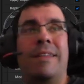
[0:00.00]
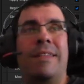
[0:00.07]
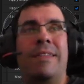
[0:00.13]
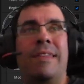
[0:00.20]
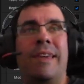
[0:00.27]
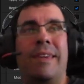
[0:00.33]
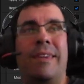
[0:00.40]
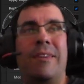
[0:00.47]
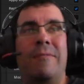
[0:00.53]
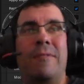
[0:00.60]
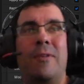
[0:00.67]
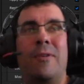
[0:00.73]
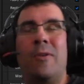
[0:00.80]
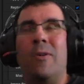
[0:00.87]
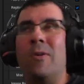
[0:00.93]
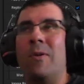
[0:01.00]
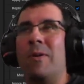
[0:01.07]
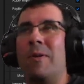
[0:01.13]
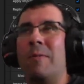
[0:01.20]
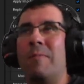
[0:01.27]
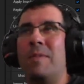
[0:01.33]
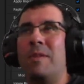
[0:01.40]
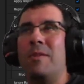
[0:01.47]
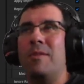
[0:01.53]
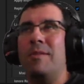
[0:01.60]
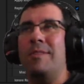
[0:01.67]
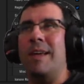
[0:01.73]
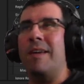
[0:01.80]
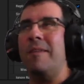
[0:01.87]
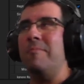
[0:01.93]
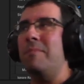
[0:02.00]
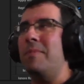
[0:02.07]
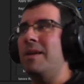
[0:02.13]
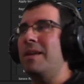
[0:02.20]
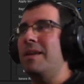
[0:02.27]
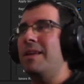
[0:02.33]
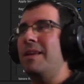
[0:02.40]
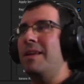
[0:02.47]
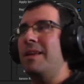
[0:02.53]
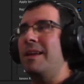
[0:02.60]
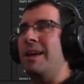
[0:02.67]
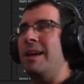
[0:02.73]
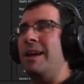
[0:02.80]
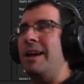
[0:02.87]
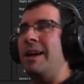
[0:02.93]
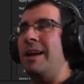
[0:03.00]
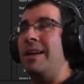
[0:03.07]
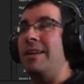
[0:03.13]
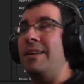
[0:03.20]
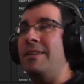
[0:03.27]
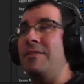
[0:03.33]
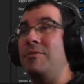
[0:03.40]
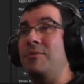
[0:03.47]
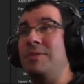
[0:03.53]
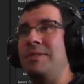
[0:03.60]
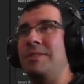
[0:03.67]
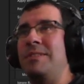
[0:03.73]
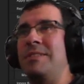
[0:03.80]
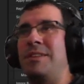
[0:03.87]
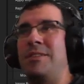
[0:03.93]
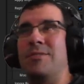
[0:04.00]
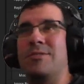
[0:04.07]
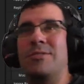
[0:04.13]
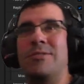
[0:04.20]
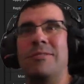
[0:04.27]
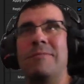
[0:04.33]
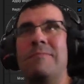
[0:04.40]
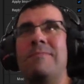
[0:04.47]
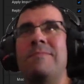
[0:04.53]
Thank you for your time, and see you soon.